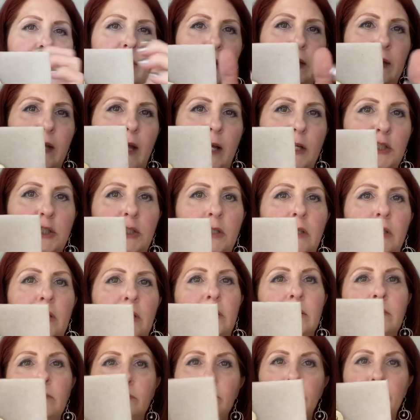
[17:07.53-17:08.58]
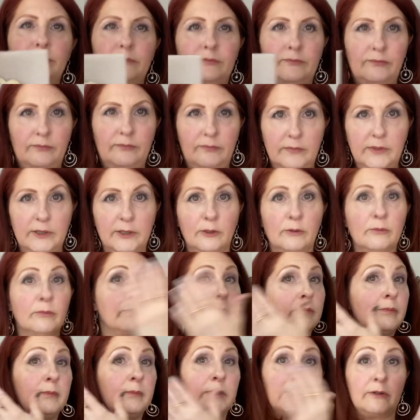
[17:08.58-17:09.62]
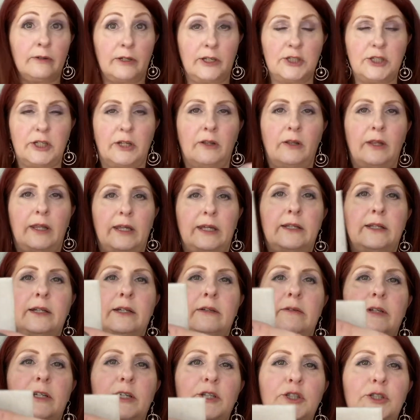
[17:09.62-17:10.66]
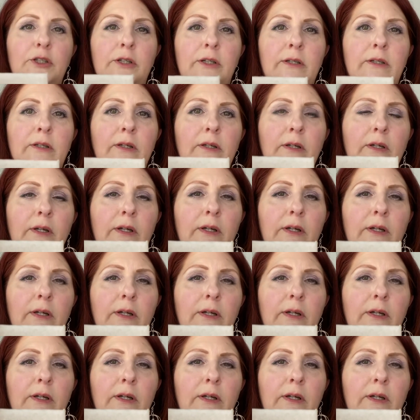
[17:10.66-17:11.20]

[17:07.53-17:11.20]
can actually, mirror each other like an earring should.